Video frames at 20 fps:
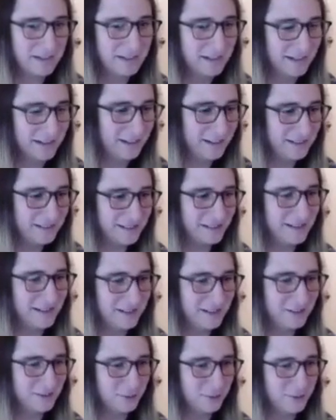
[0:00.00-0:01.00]
It
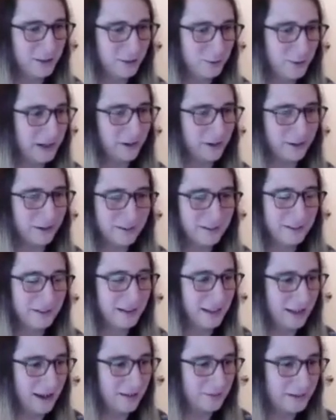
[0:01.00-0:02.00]
is real weird.
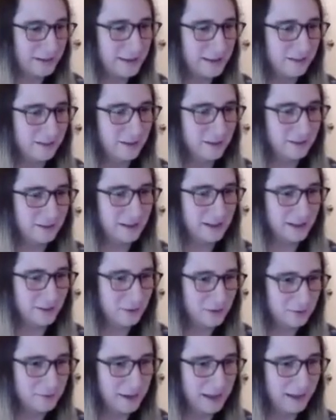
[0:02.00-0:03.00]
Everything looks like it
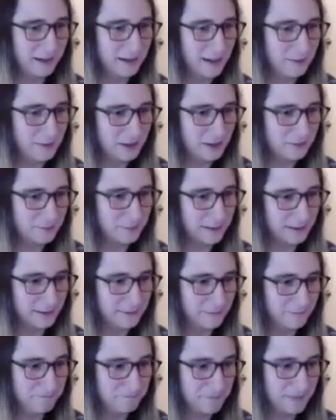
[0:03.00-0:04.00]
was made in MS
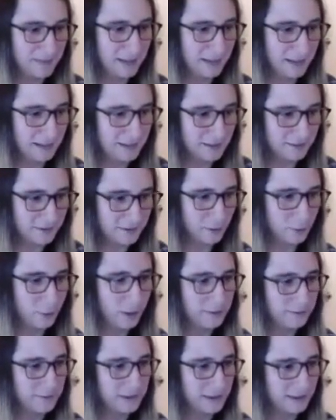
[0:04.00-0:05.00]
Paint, and it doesn't
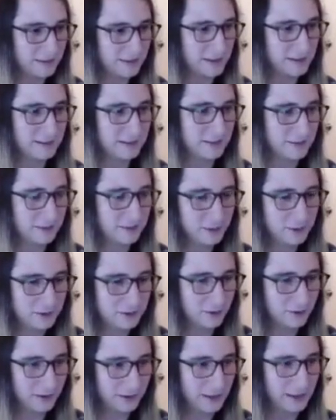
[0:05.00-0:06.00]
quite make sense as to
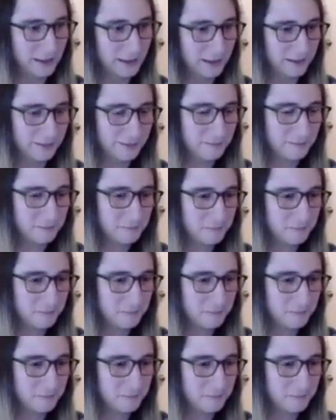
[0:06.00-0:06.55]
what's going on.